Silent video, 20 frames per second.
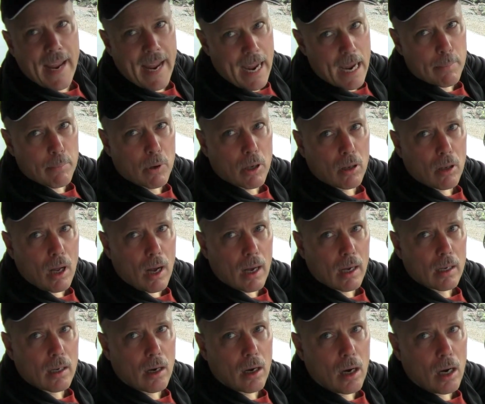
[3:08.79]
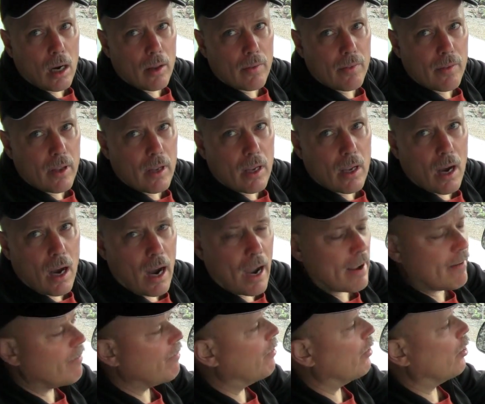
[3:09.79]
Ham Clock on the
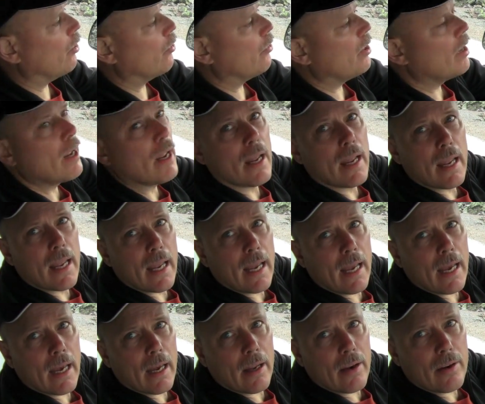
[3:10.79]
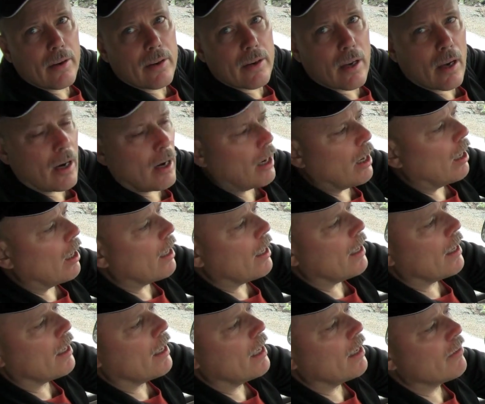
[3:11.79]
iPhone, and
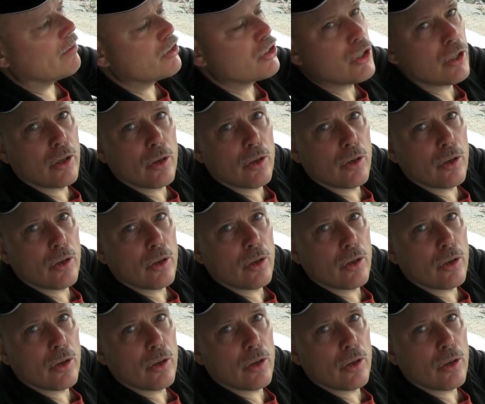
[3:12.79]
it gives